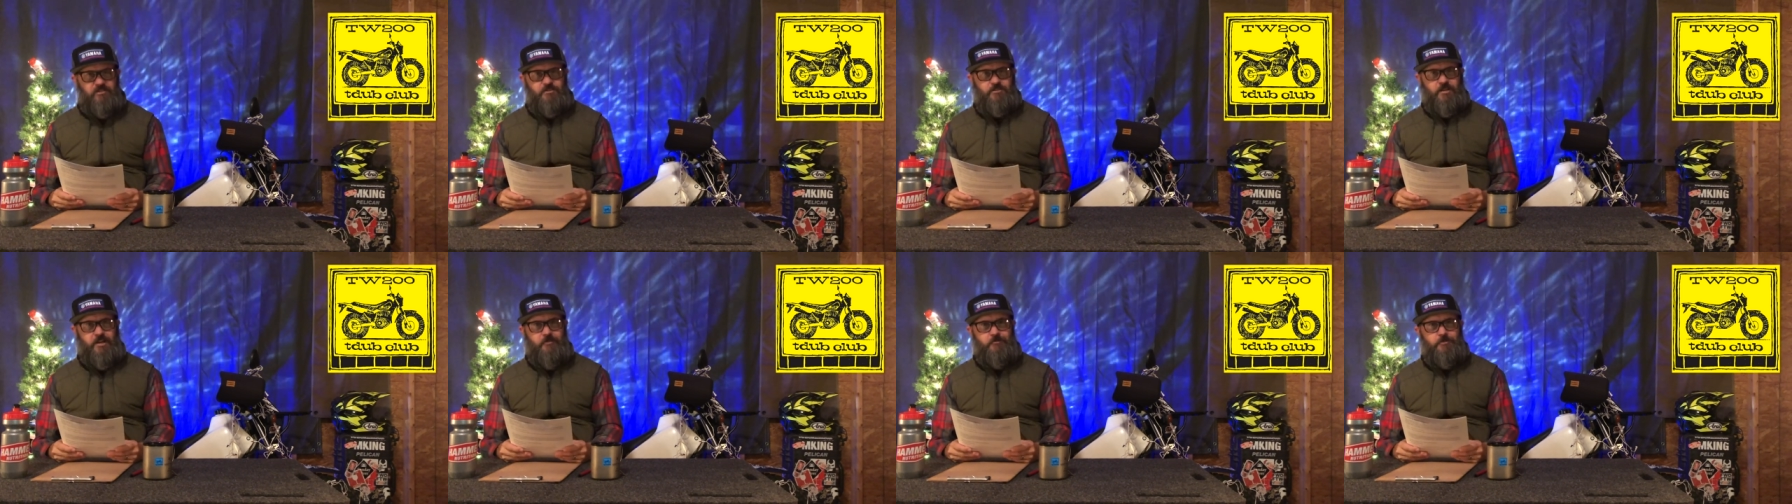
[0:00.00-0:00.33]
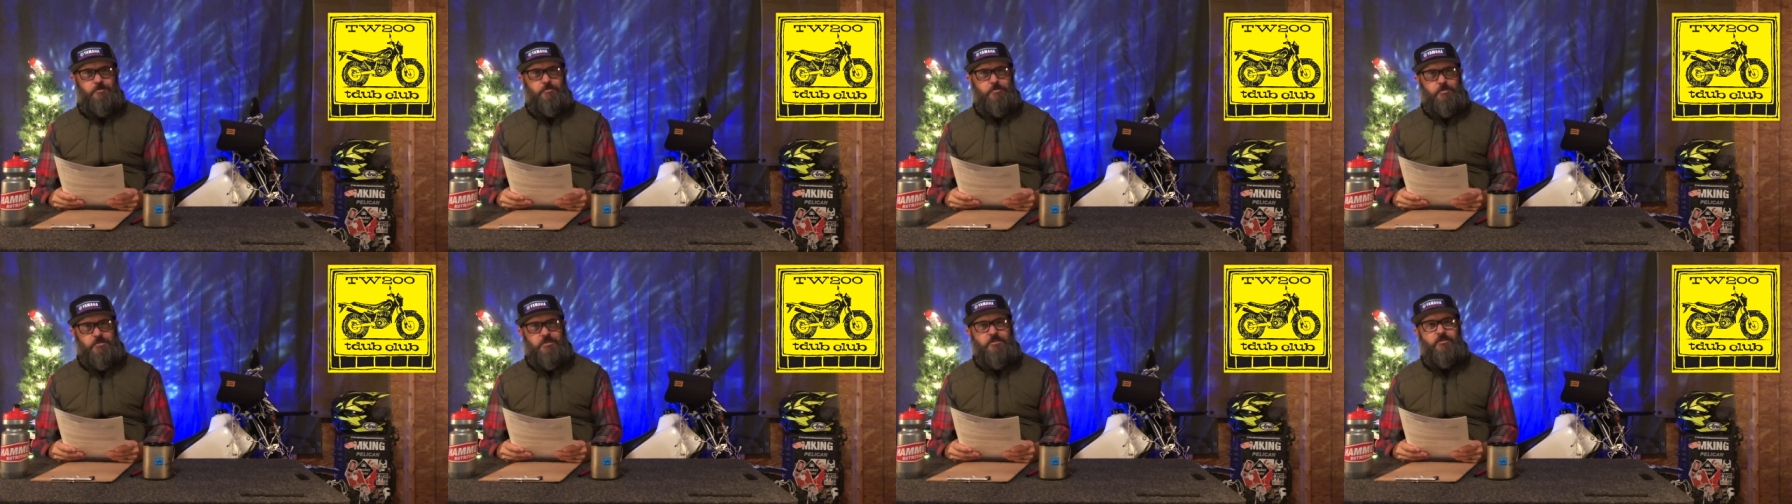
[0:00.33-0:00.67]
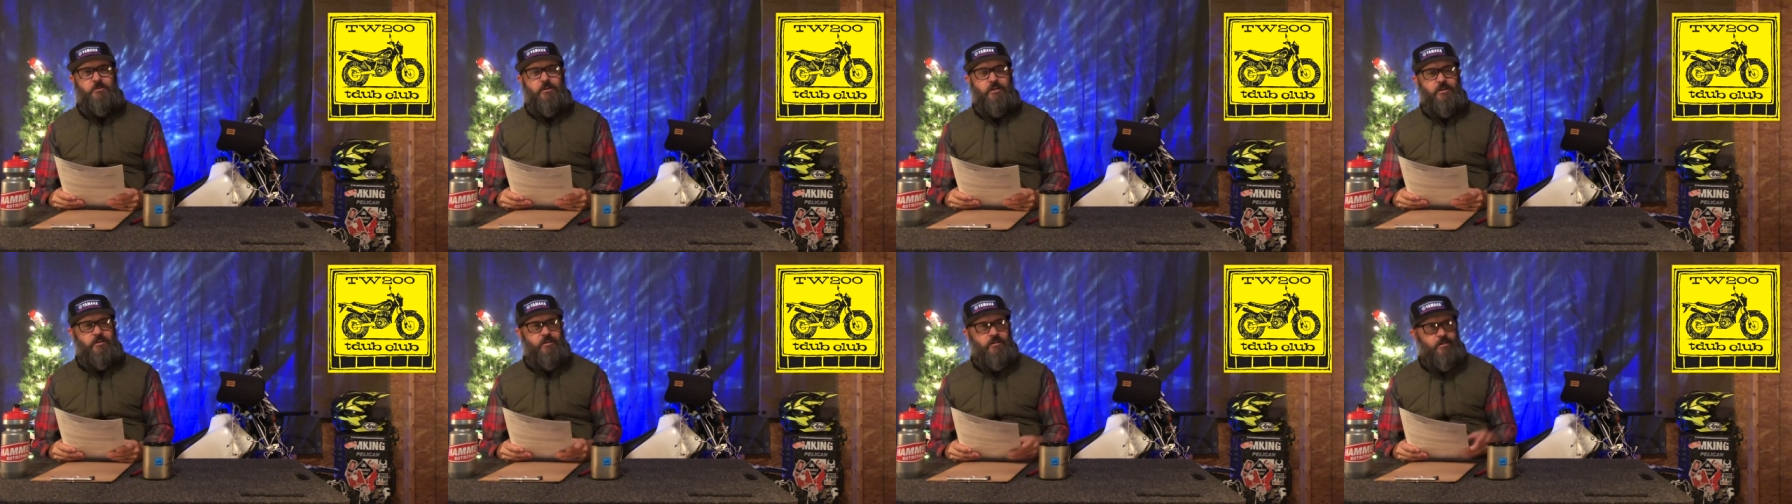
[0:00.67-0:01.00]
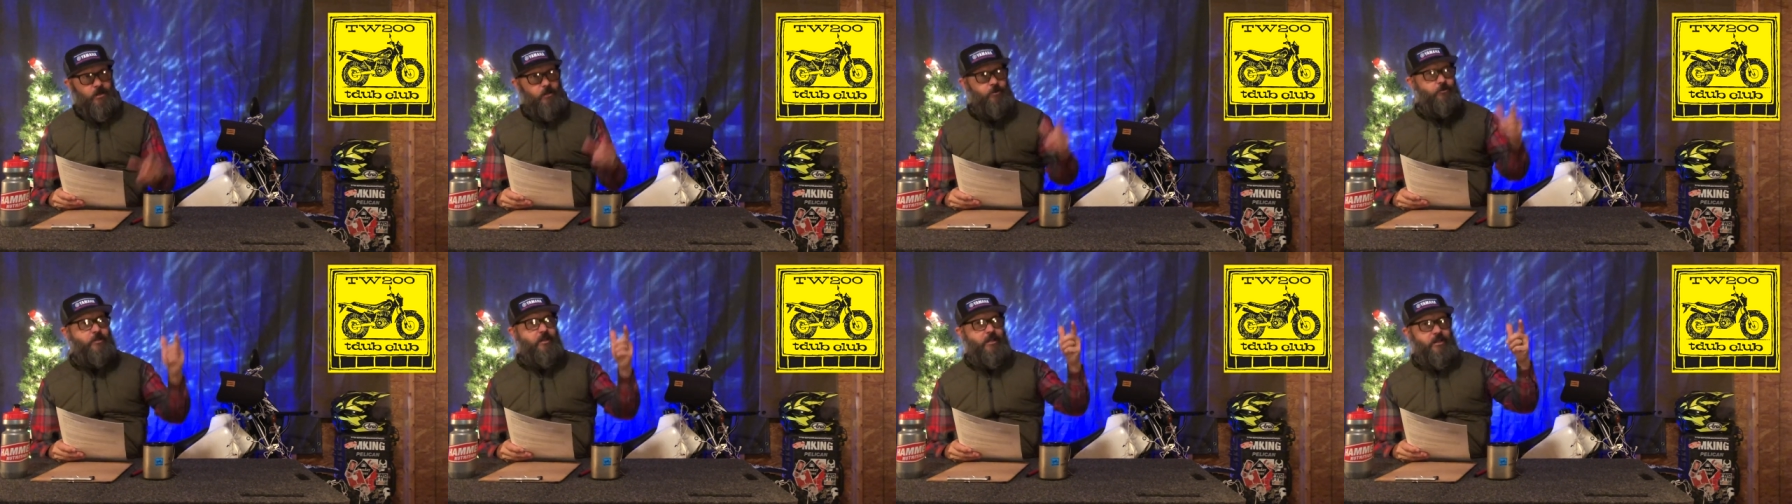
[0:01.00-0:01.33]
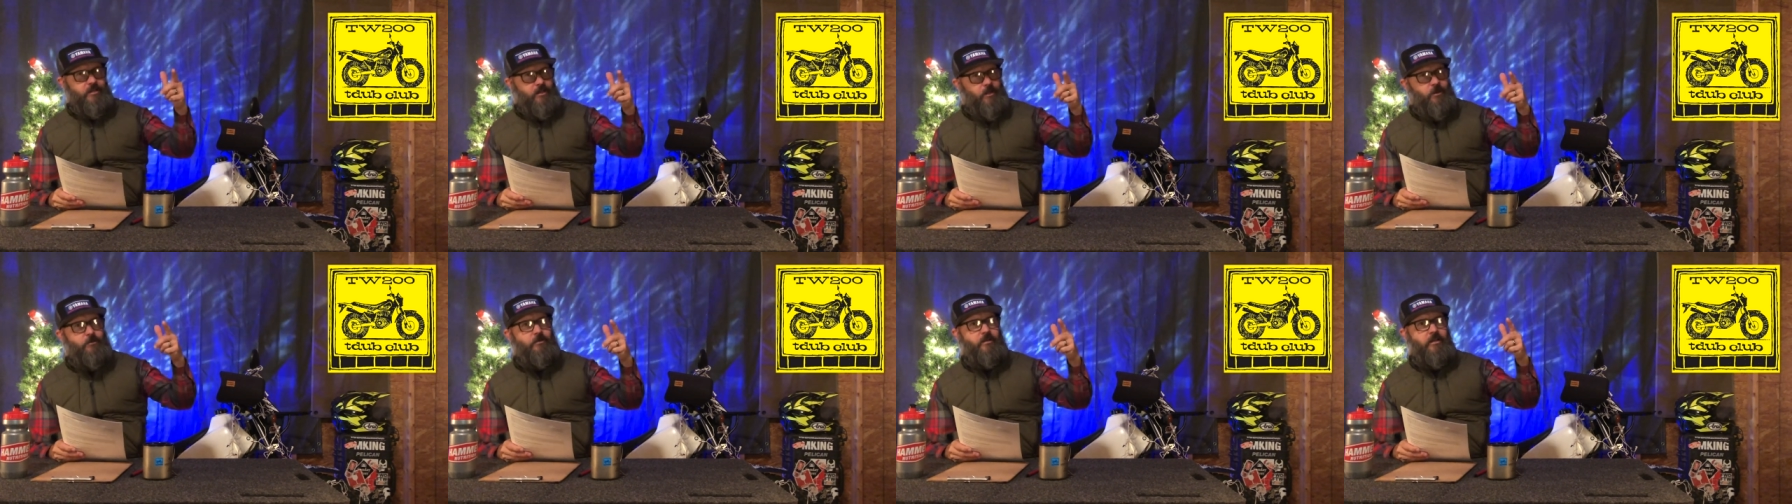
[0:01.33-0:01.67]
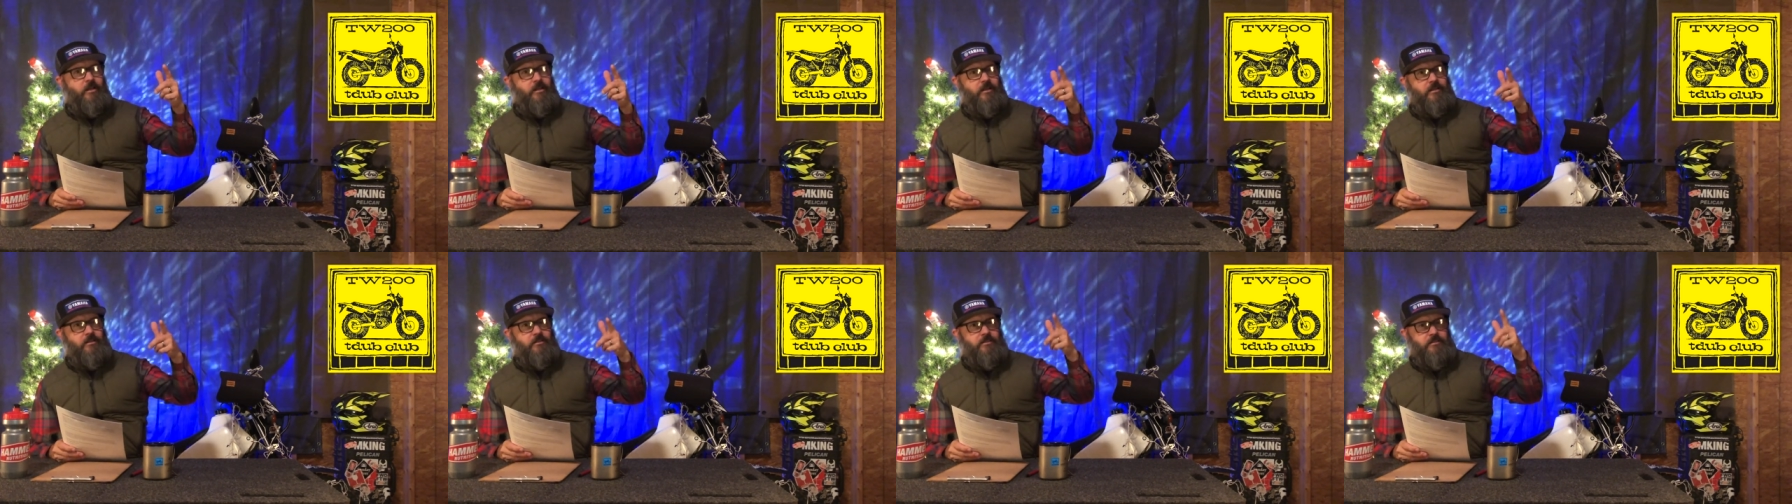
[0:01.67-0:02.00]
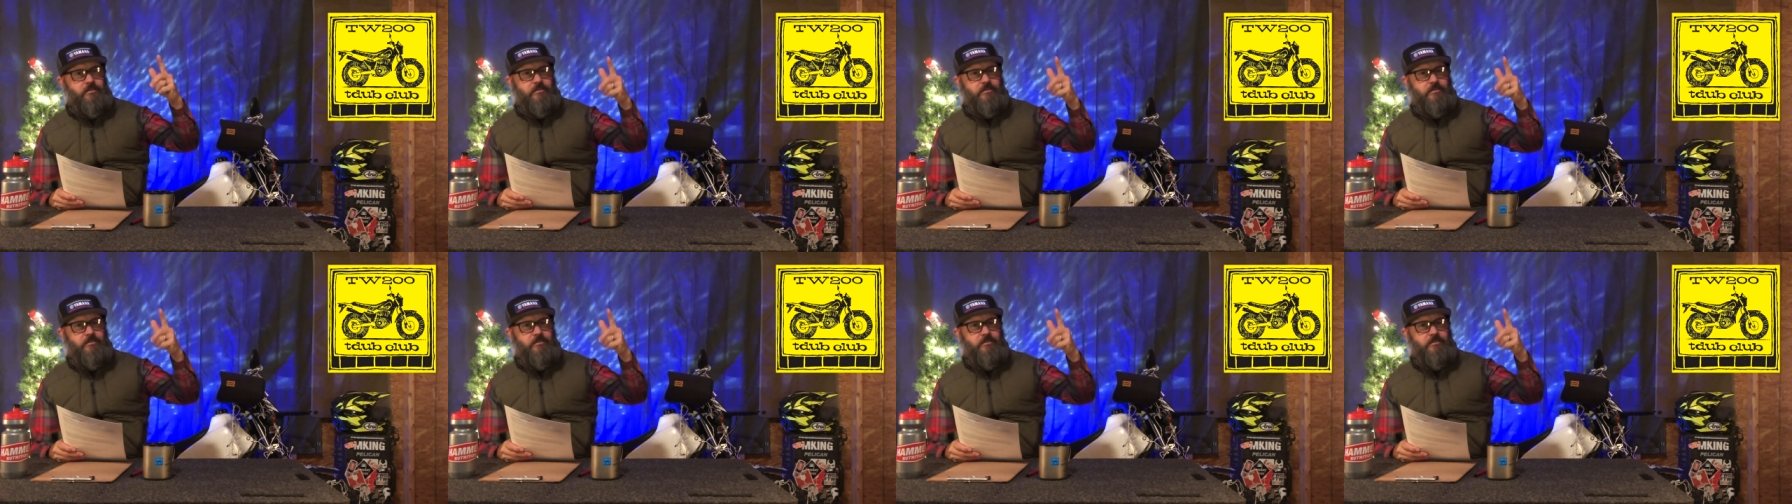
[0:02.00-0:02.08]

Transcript: Travis Pastrana, okay, okay.